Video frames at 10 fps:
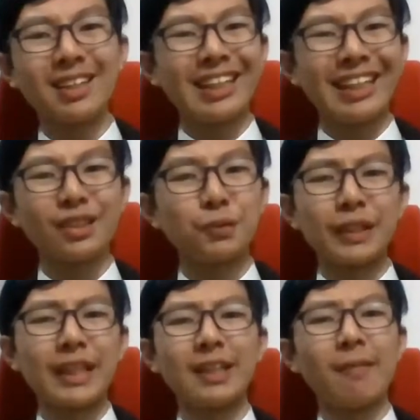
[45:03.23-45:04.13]
gets
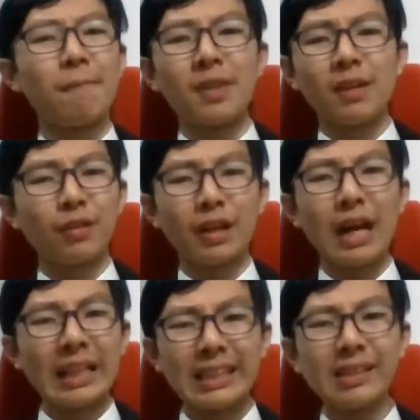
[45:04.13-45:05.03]
for,
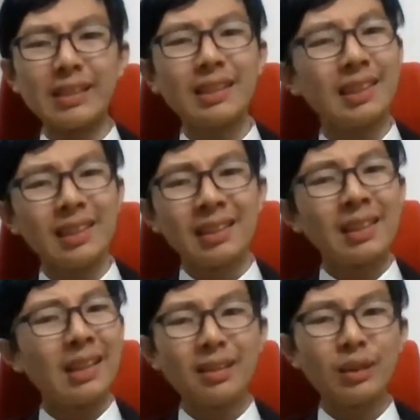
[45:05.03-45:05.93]
forgotten
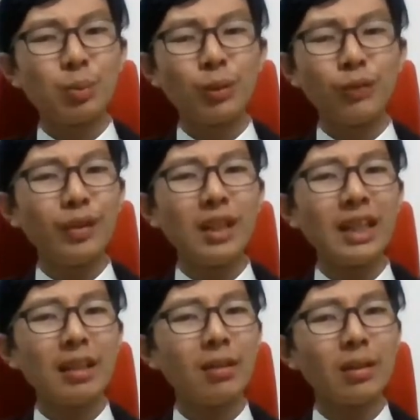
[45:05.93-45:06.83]
in this
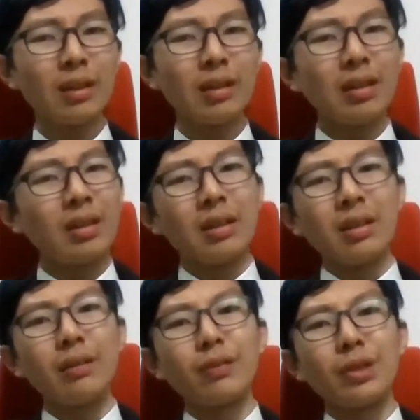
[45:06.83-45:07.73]
movie.
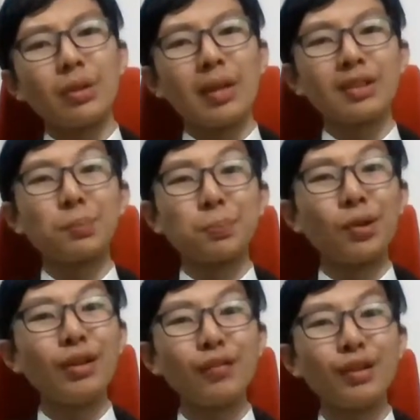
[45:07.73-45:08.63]
Even though that's the
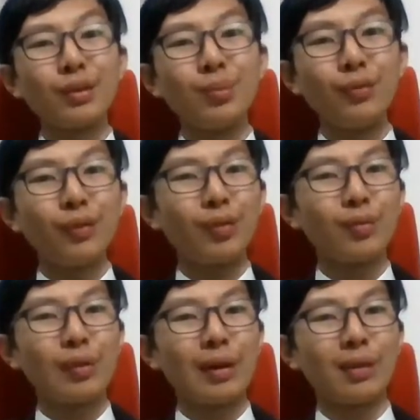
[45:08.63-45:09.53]
point of this movie,
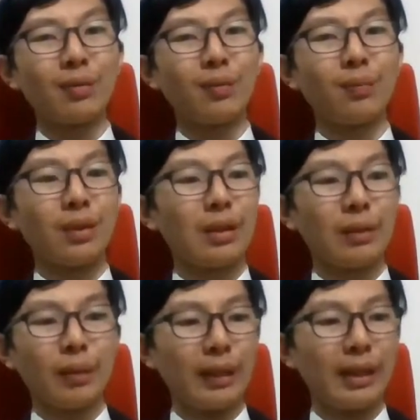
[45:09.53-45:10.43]
what
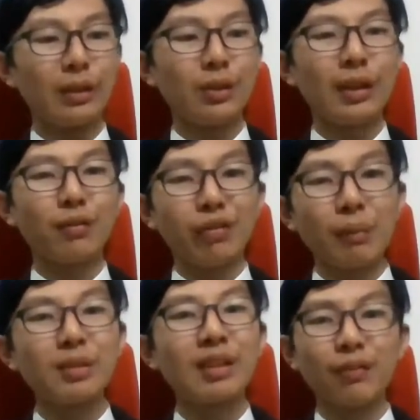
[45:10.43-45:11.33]
like you get
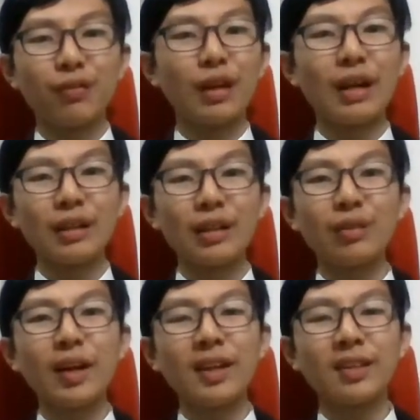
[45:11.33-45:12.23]
famous and forgotten
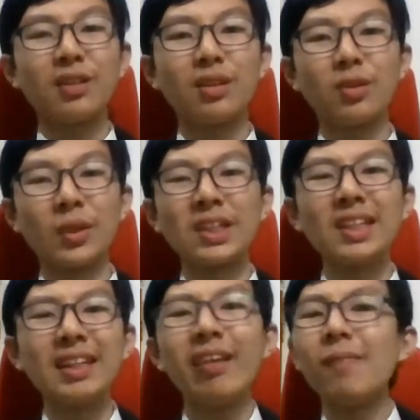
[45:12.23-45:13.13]
quite
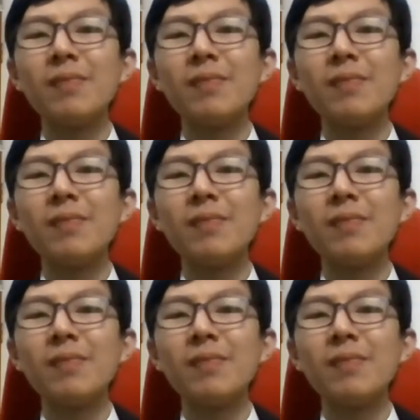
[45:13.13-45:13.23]
quickly.